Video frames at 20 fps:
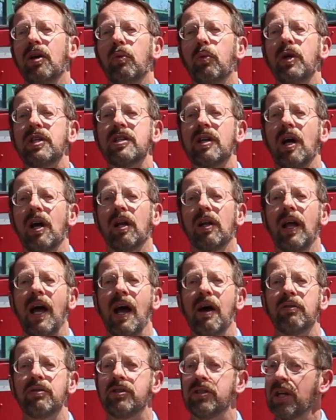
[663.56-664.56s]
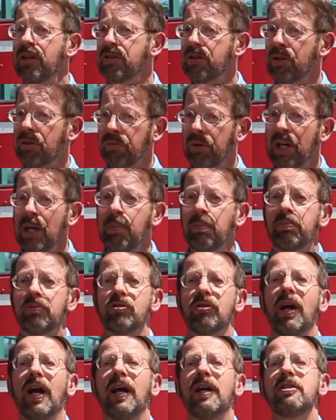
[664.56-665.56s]
which allowed just 3
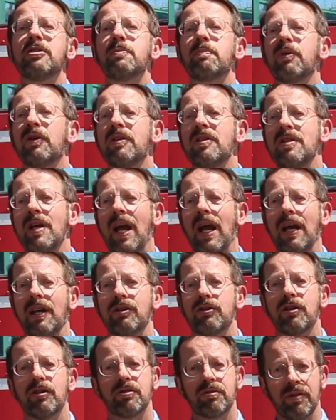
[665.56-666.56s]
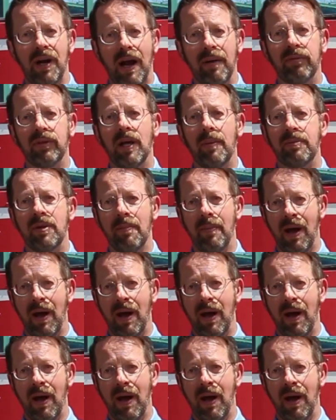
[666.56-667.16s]
trains per day to travel up the